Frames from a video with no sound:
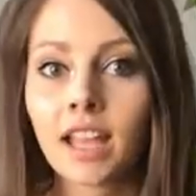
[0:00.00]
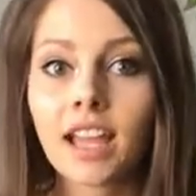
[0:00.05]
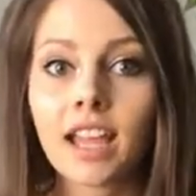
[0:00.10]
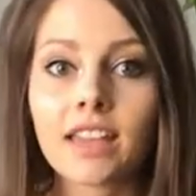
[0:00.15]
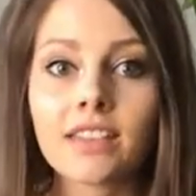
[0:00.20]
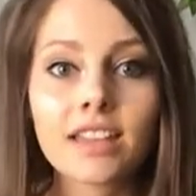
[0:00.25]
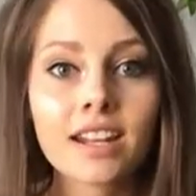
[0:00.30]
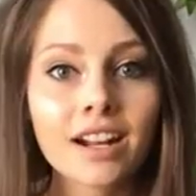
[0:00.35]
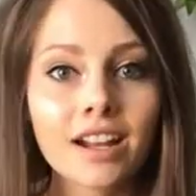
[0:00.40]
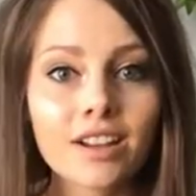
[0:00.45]

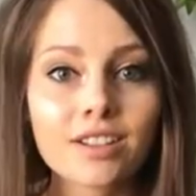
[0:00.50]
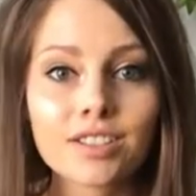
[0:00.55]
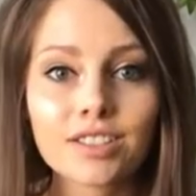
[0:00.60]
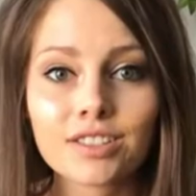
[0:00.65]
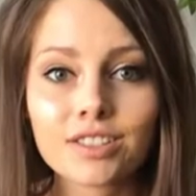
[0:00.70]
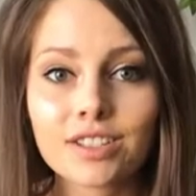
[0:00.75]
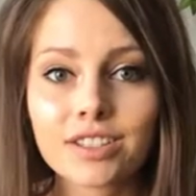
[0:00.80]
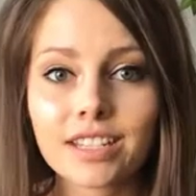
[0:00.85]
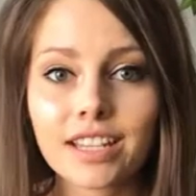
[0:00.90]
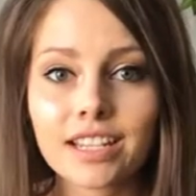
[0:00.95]
And then I also
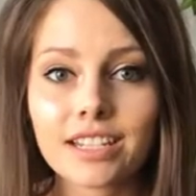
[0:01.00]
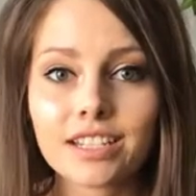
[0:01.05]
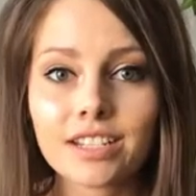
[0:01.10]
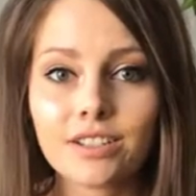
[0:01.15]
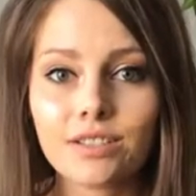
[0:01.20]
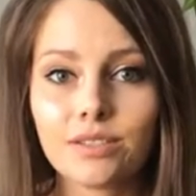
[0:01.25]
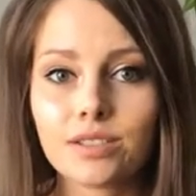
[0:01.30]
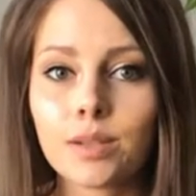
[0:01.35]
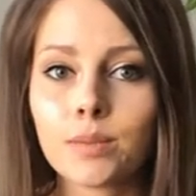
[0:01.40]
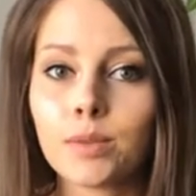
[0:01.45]
just like to
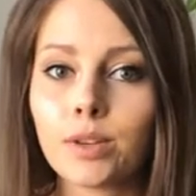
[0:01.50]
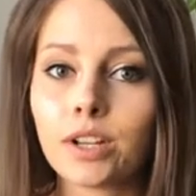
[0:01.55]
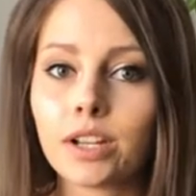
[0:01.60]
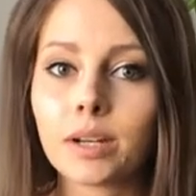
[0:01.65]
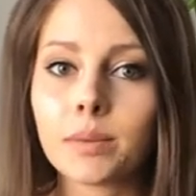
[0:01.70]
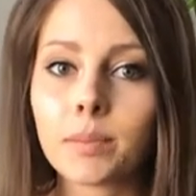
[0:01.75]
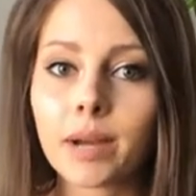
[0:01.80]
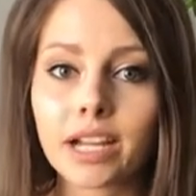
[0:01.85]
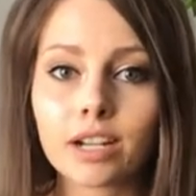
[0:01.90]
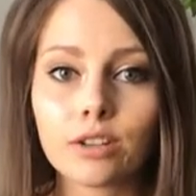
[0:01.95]
use some
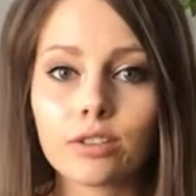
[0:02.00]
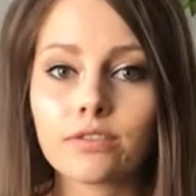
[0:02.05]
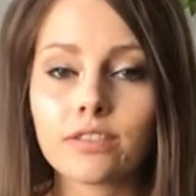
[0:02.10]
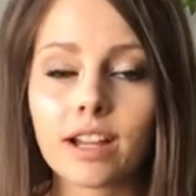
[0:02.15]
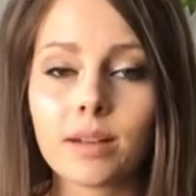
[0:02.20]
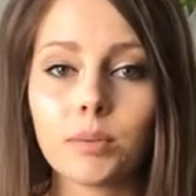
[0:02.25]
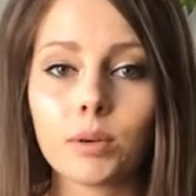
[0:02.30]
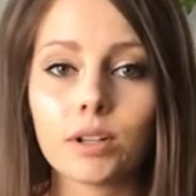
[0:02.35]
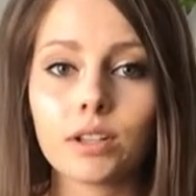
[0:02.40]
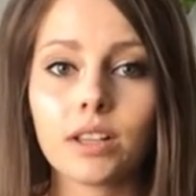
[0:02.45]
good
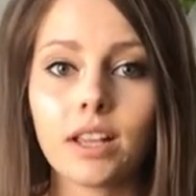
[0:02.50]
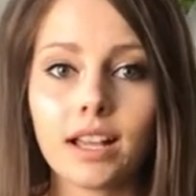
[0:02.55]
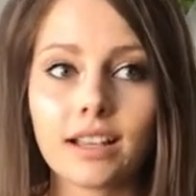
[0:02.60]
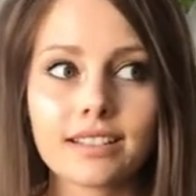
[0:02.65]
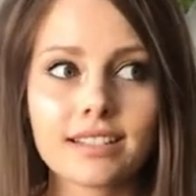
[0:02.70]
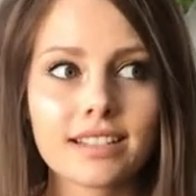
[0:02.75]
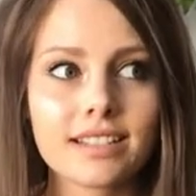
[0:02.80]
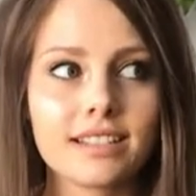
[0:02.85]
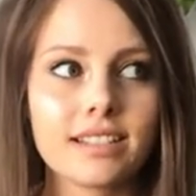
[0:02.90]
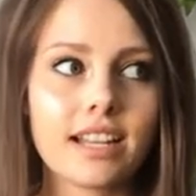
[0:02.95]
microfiber
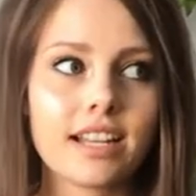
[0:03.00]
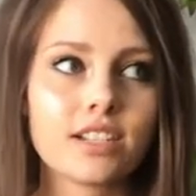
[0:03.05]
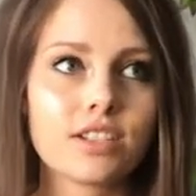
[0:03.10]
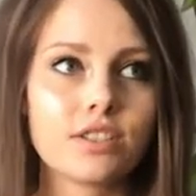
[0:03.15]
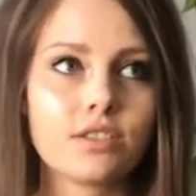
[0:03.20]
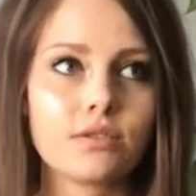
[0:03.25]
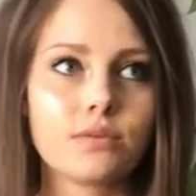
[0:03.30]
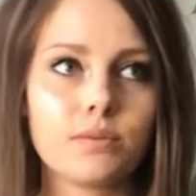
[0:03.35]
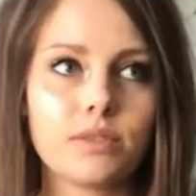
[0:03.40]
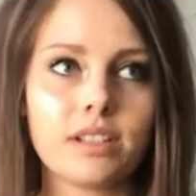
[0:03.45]
cloths, because that
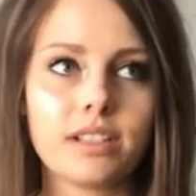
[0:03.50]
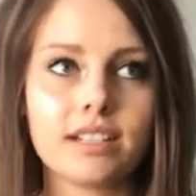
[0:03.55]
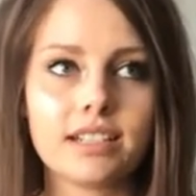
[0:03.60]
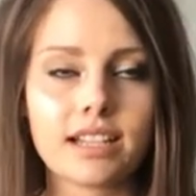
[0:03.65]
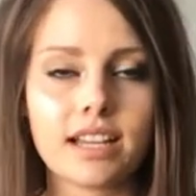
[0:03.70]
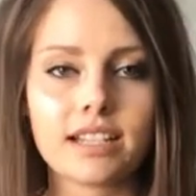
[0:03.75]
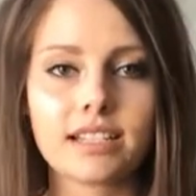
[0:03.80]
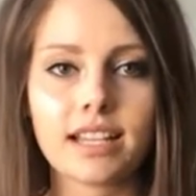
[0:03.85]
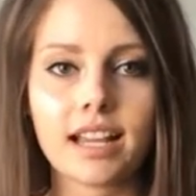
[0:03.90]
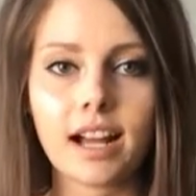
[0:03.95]
just really
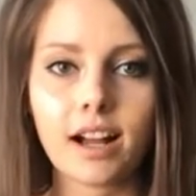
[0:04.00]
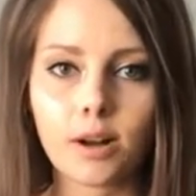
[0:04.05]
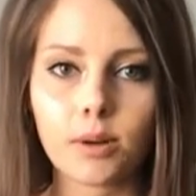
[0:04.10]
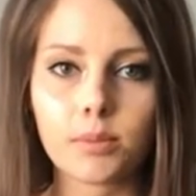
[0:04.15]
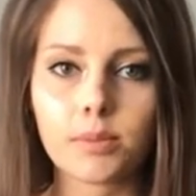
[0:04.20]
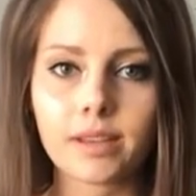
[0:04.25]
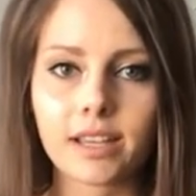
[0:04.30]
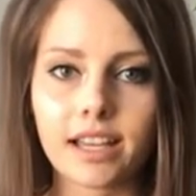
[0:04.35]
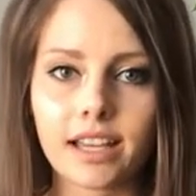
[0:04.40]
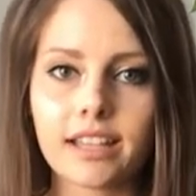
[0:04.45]
does
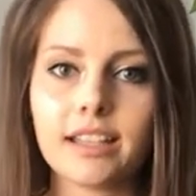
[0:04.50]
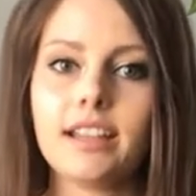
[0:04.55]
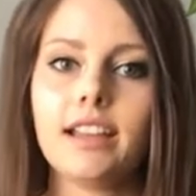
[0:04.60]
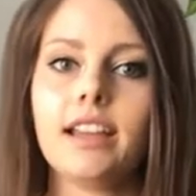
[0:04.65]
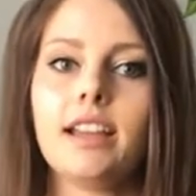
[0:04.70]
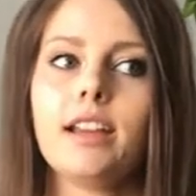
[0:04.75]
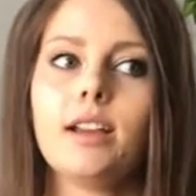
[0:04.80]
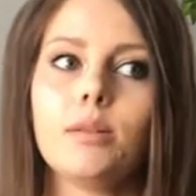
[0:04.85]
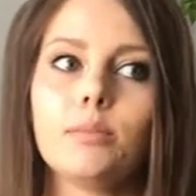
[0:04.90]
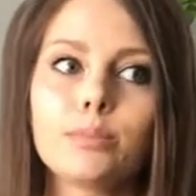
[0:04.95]
help
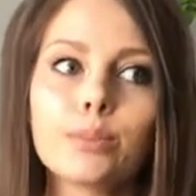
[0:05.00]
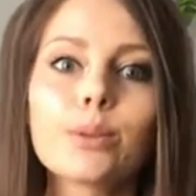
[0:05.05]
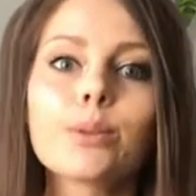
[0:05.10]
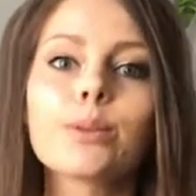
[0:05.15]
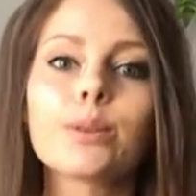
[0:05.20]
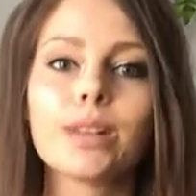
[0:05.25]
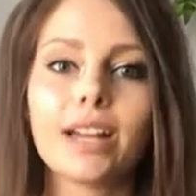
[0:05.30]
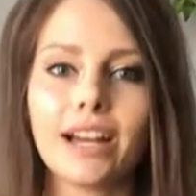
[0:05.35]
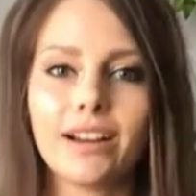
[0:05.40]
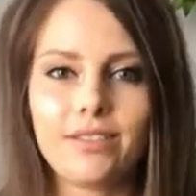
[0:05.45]

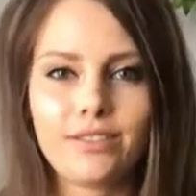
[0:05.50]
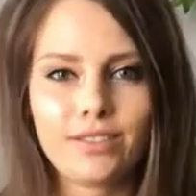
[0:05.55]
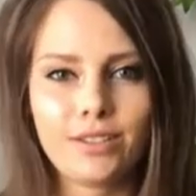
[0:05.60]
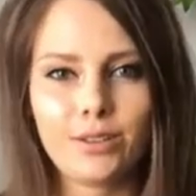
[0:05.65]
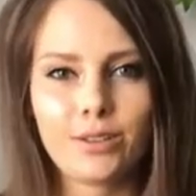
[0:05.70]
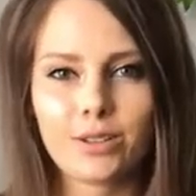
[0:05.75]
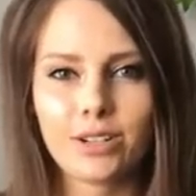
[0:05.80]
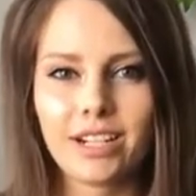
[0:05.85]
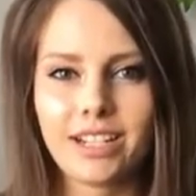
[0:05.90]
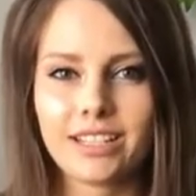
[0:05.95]
pull out the
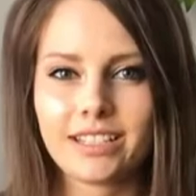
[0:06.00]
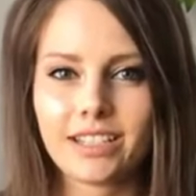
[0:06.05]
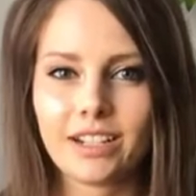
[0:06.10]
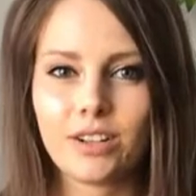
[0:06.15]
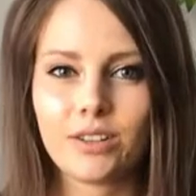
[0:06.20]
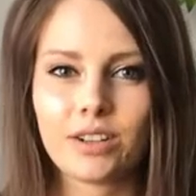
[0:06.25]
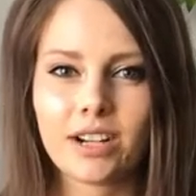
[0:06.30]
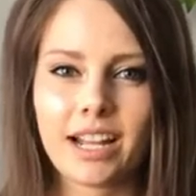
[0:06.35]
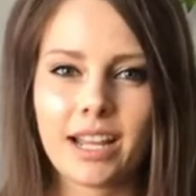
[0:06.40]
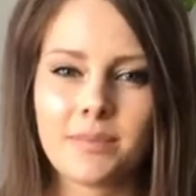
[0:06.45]
grease and
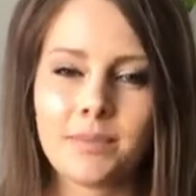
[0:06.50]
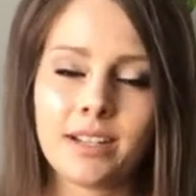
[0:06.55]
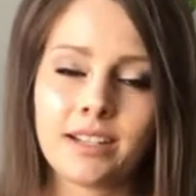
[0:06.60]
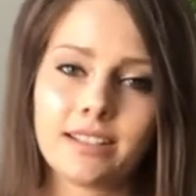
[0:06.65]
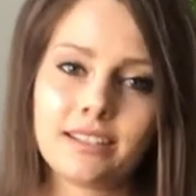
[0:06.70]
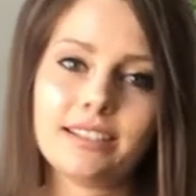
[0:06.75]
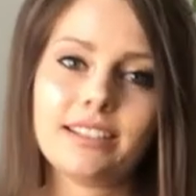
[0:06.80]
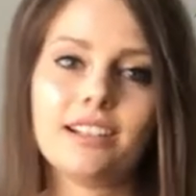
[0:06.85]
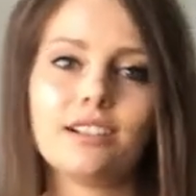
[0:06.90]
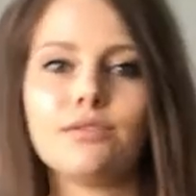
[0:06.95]
grime
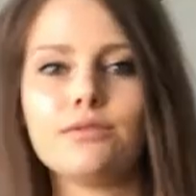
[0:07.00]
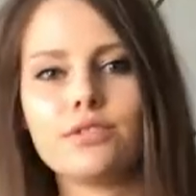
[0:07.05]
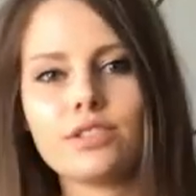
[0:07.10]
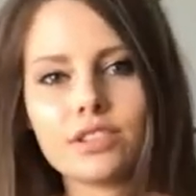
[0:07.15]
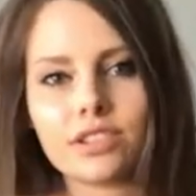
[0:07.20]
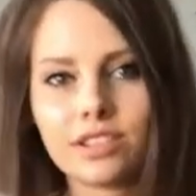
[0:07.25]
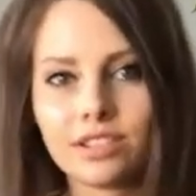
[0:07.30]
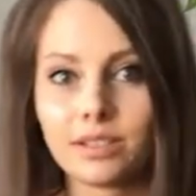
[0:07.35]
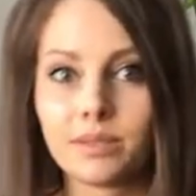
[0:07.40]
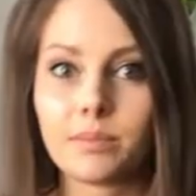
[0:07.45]
instead of
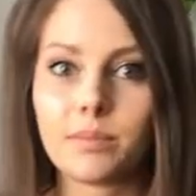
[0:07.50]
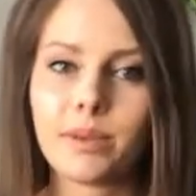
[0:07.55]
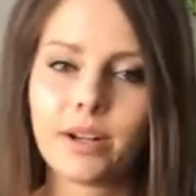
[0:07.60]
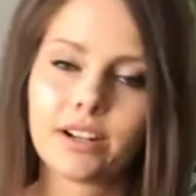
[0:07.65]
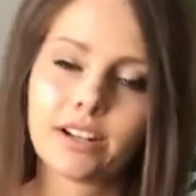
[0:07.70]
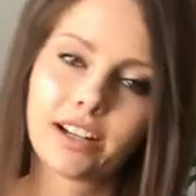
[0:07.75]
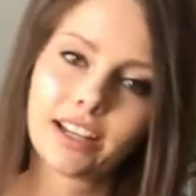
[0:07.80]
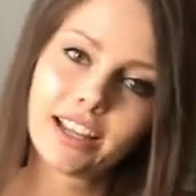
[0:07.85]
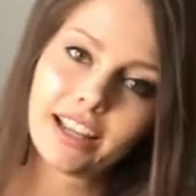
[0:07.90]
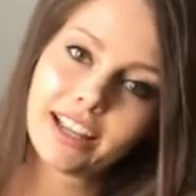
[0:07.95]
just
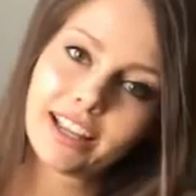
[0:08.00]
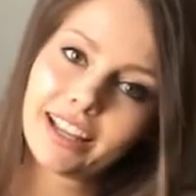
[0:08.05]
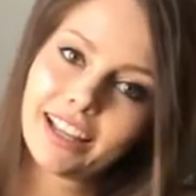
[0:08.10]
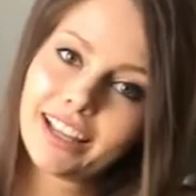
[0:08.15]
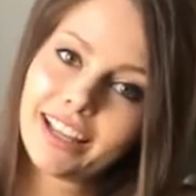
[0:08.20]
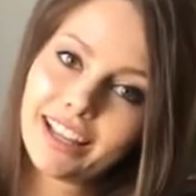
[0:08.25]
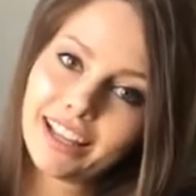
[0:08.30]
smearing it.